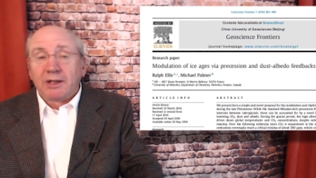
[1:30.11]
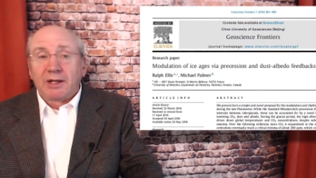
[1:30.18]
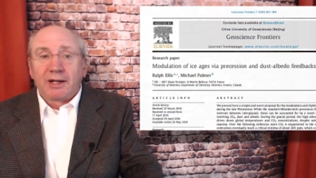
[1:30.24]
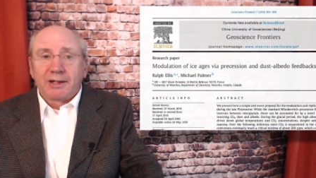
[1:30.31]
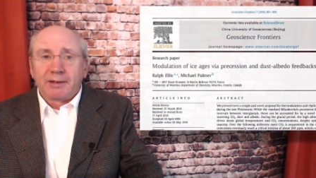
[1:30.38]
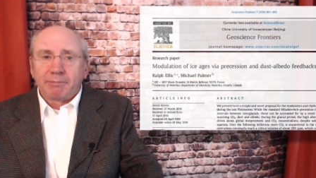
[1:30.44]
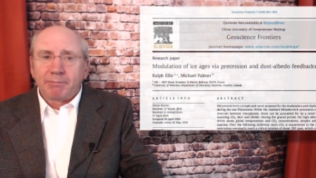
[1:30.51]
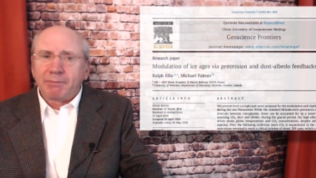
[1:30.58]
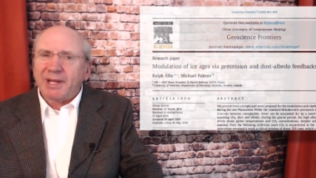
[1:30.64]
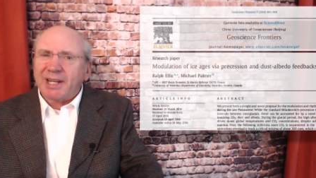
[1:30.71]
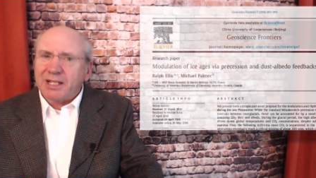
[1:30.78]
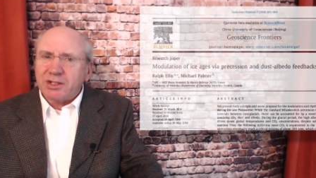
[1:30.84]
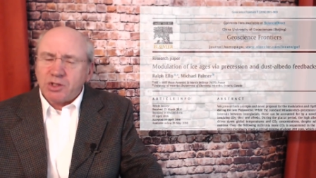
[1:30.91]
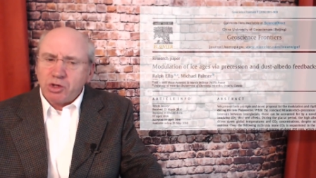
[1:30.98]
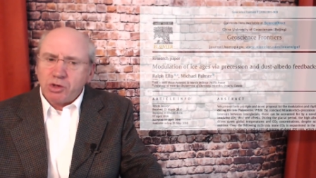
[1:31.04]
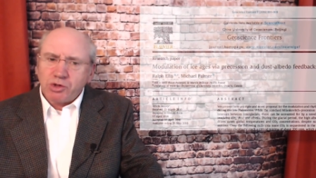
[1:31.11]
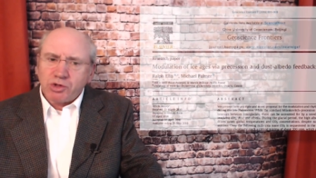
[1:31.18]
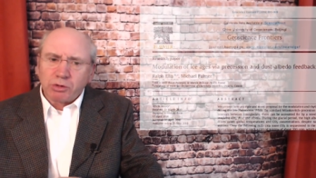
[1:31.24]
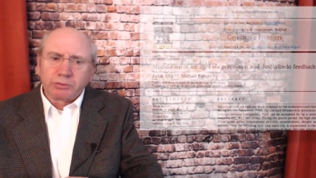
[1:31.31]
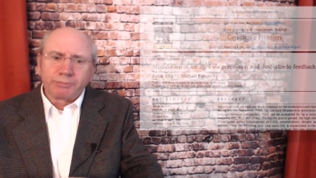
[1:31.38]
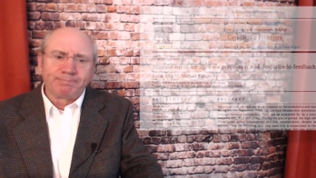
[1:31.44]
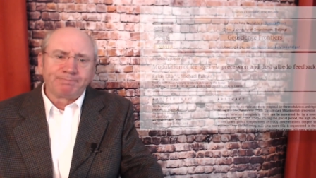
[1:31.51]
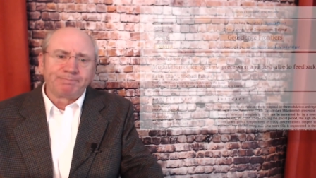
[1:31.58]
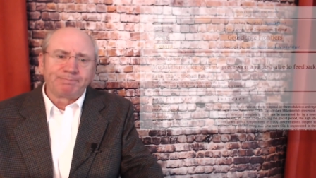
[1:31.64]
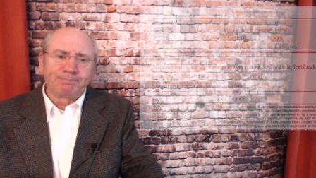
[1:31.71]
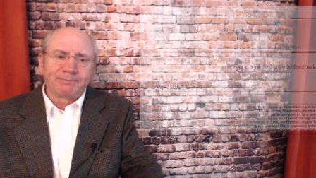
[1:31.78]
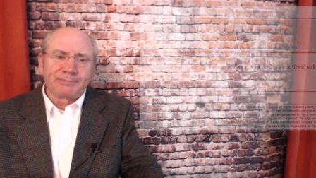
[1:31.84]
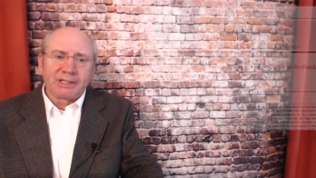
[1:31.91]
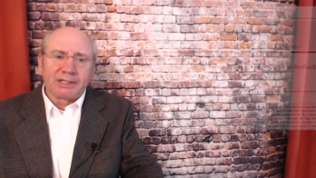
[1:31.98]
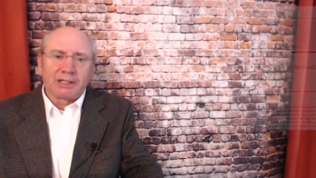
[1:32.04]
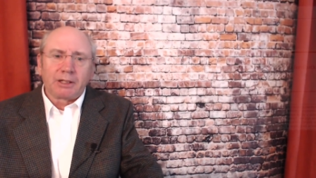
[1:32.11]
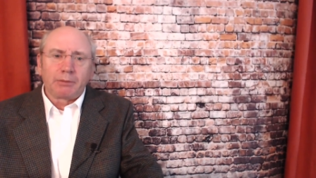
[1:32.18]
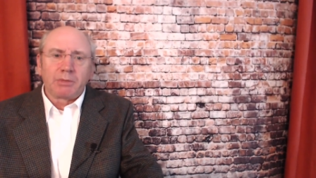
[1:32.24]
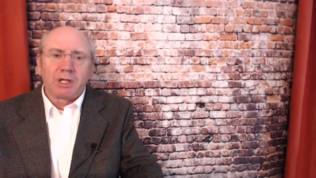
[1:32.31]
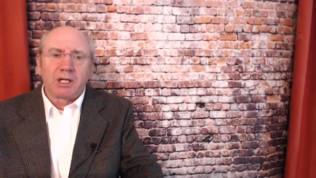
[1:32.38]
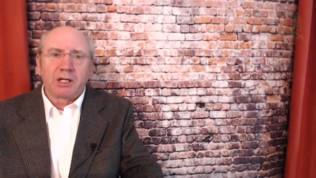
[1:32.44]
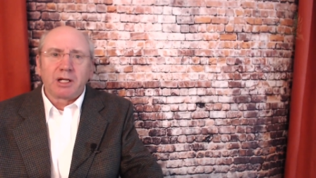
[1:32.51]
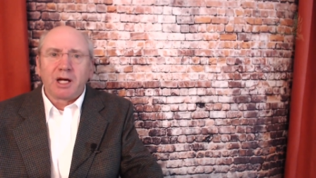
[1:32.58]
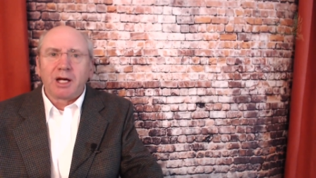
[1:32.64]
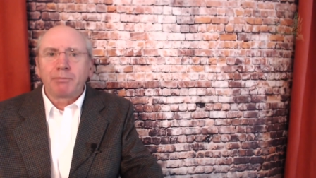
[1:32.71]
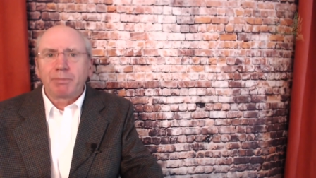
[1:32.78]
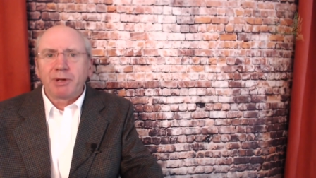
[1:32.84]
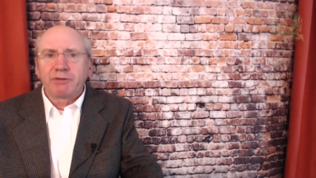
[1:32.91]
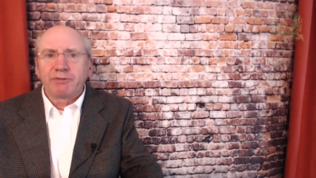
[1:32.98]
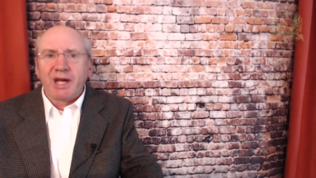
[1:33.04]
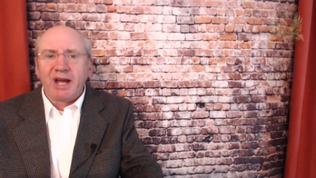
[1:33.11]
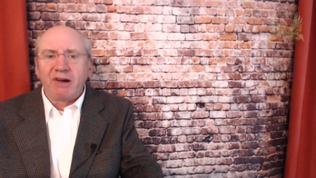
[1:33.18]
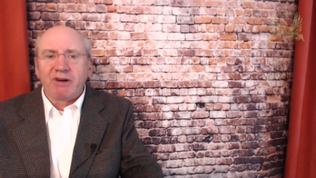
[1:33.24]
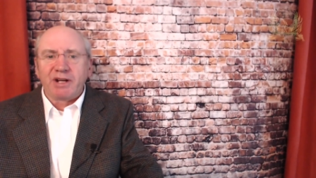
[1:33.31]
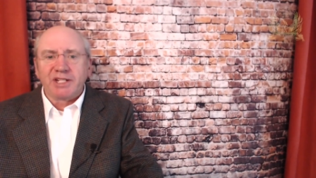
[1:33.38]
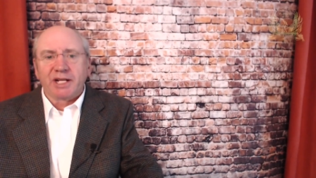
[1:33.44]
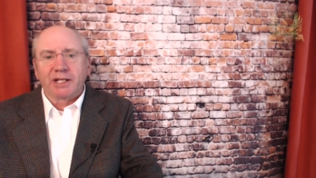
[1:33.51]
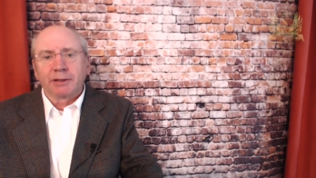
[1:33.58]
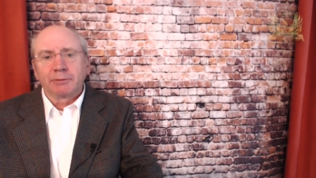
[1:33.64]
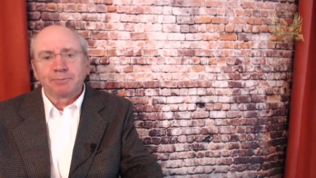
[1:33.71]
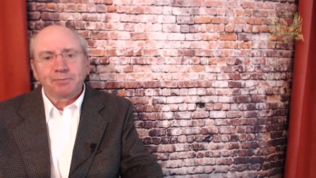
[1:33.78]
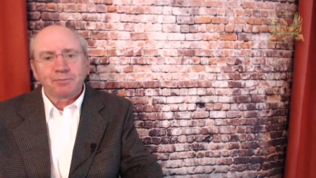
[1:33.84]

Uh, but as usual, I'm a, a bit of a heretic